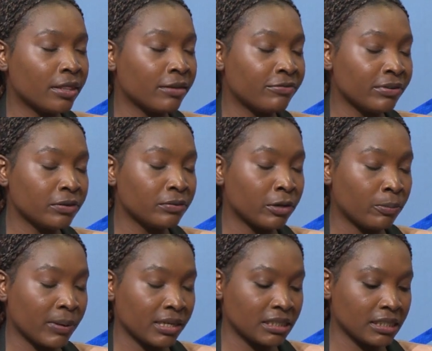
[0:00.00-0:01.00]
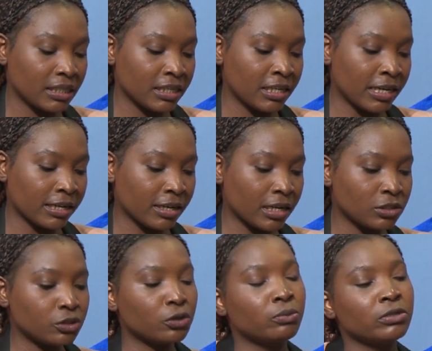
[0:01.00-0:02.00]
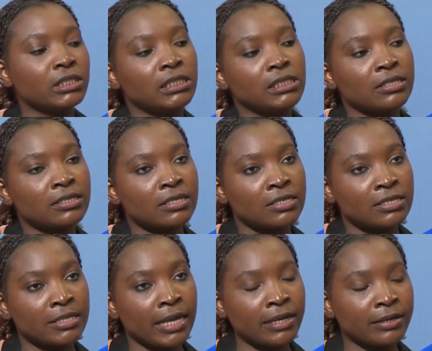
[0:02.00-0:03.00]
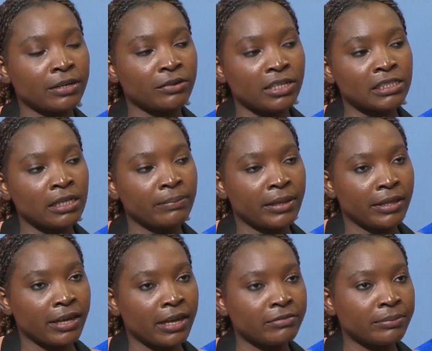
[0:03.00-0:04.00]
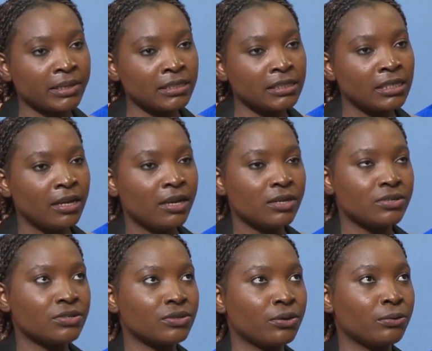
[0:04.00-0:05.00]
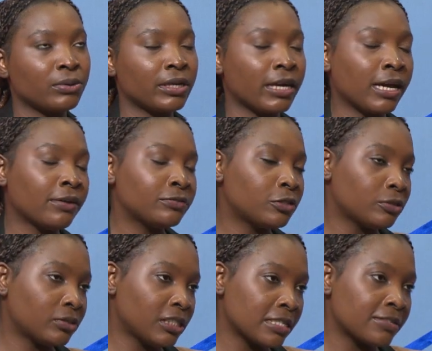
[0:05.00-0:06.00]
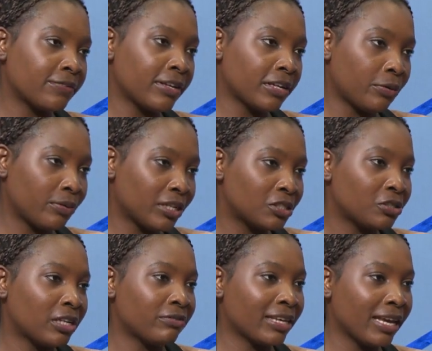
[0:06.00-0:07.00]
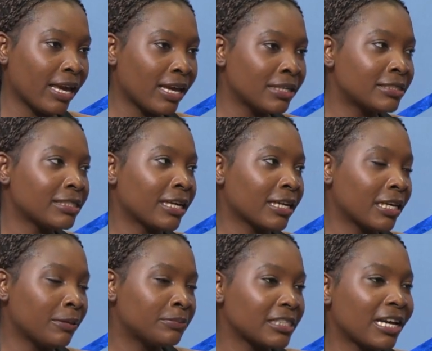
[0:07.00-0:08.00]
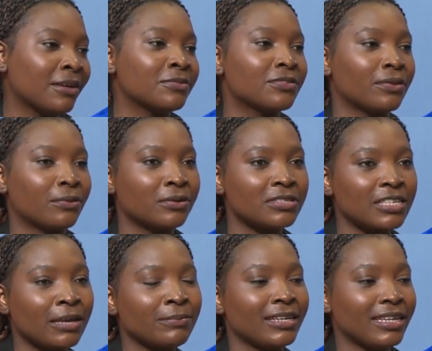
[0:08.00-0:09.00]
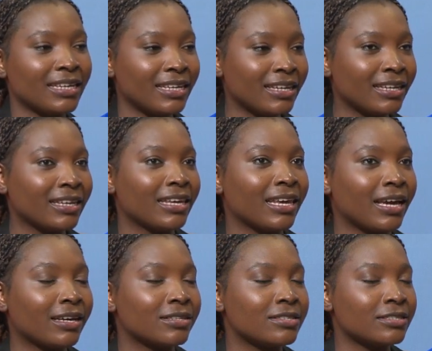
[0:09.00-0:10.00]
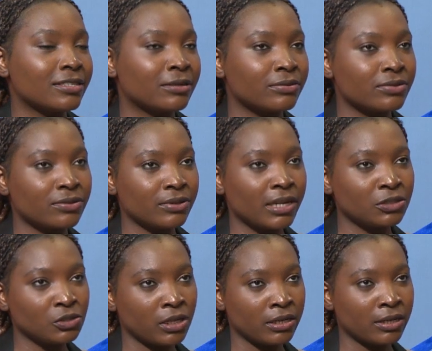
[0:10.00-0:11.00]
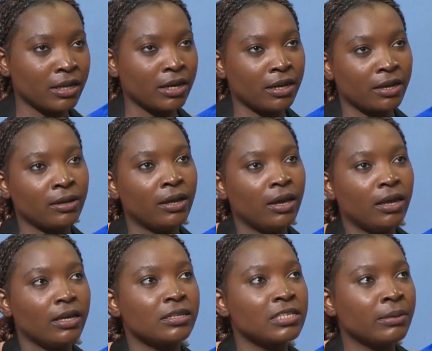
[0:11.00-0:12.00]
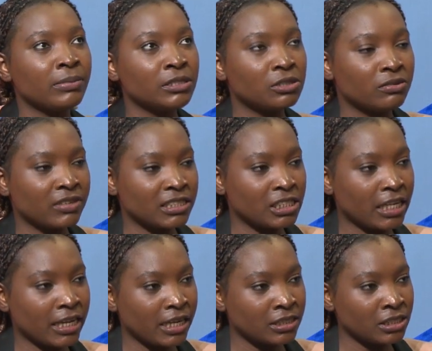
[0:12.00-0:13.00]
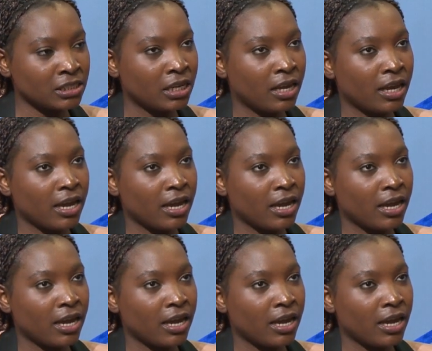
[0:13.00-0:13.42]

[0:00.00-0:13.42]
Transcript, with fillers: the field we are operating in in agricultural commodities is highly regulated by the government so we have to just find a way to navigate and keep tabs with what's happening yeah so, so that one uh, it's a bit of a challenge